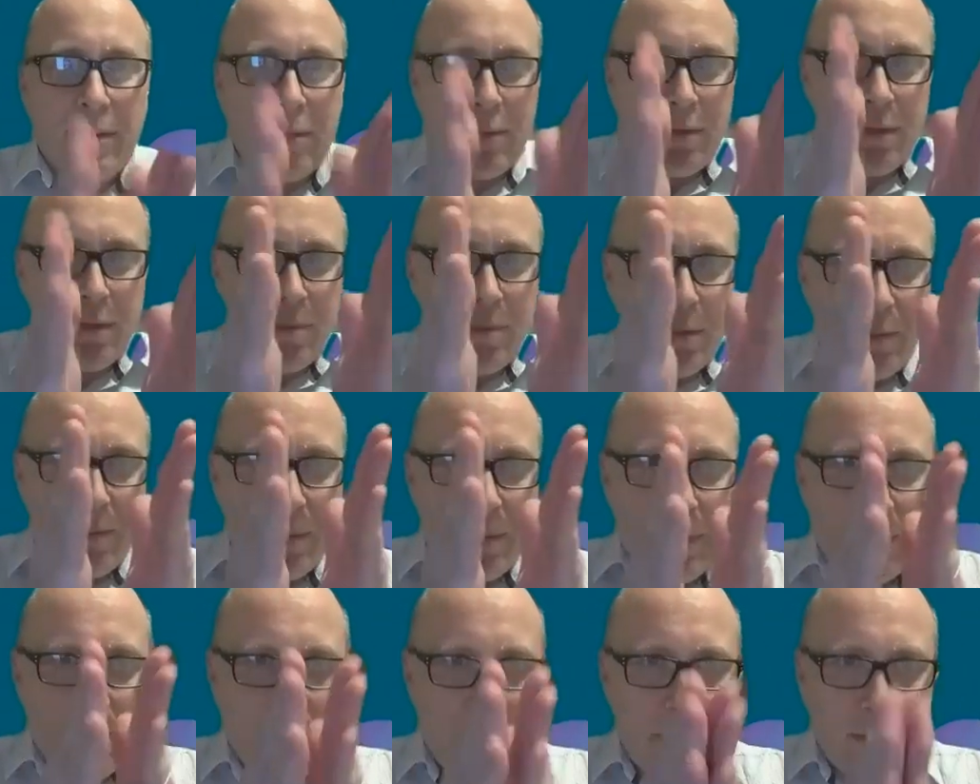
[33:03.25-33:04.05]
They want to put
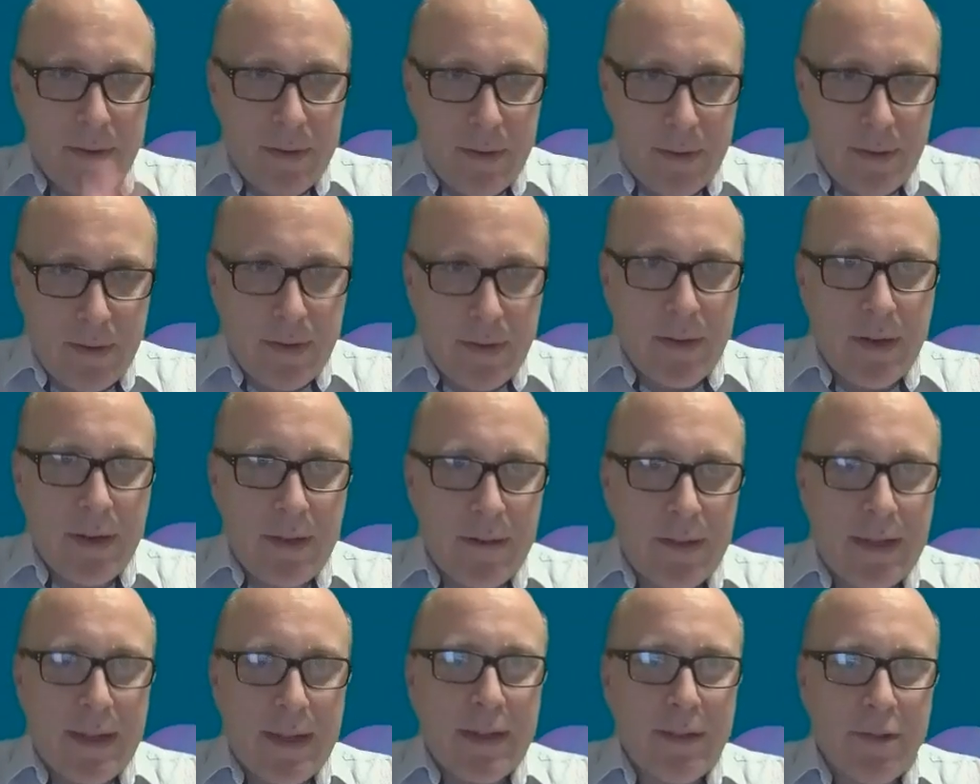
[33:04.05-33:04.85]
people in
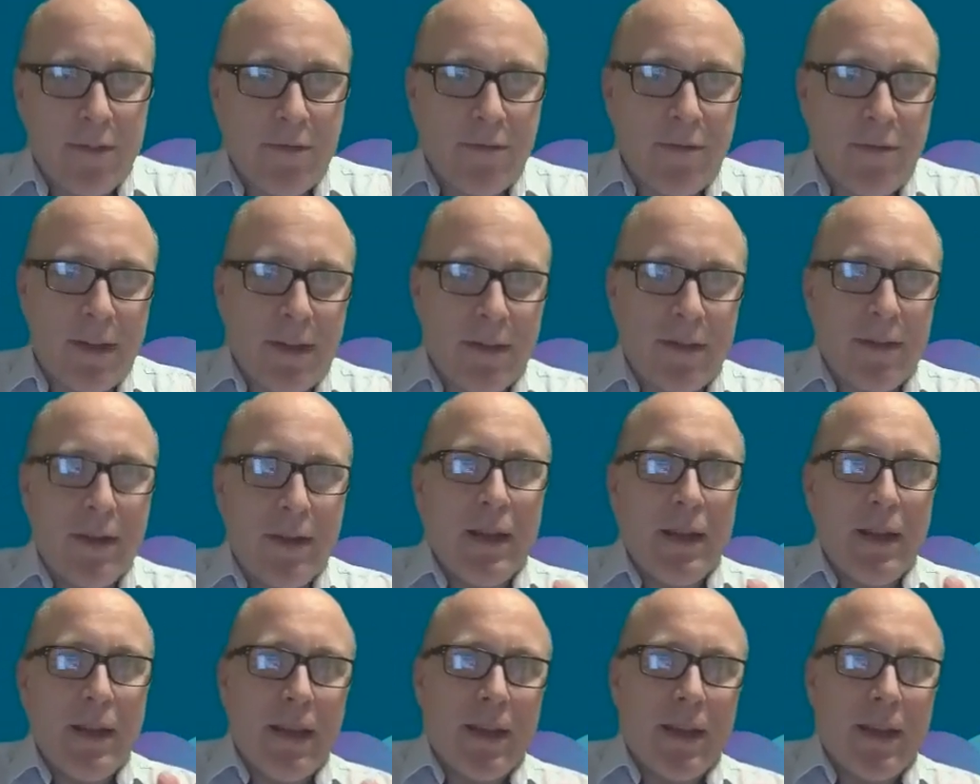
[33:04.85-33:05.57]
nice categories,